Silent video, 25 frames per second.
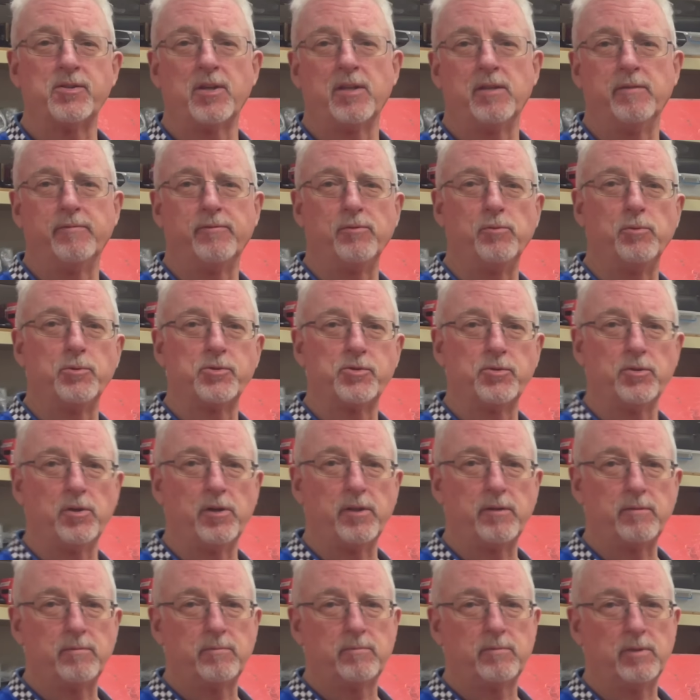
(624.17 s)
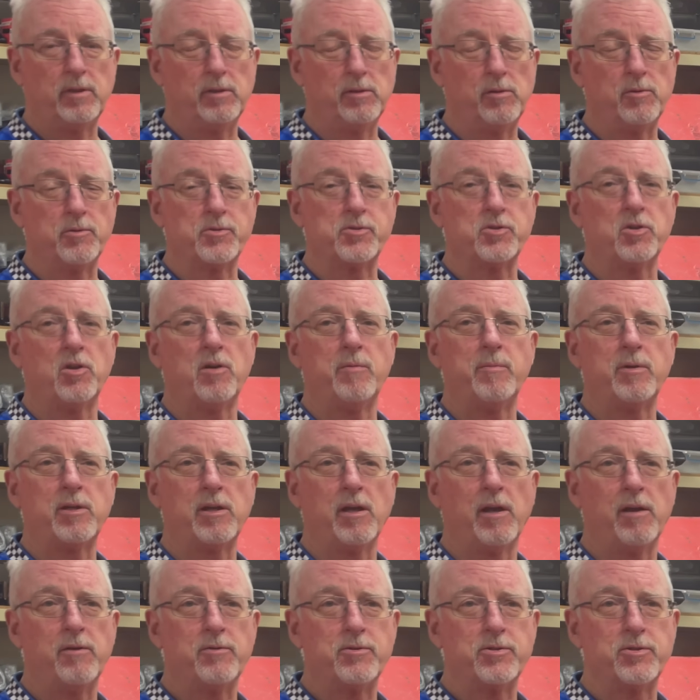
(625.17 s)
had the foresight a long time
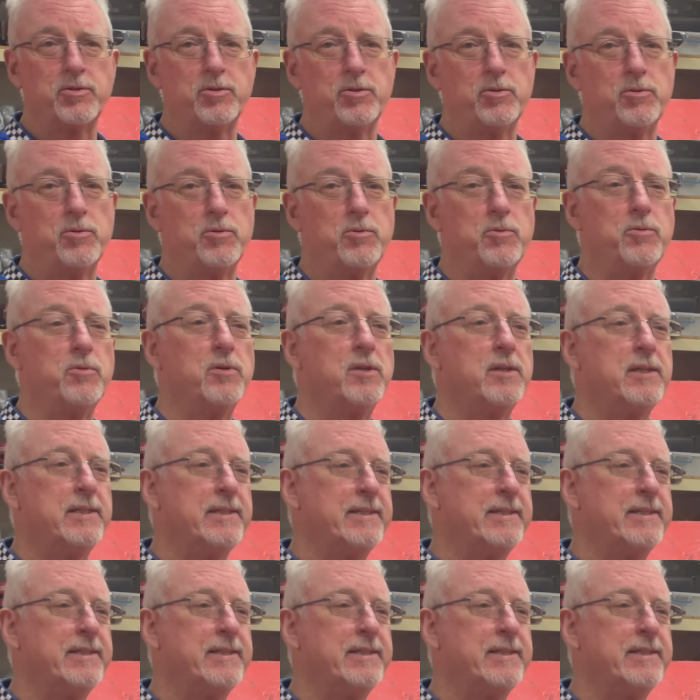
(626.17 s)
ago to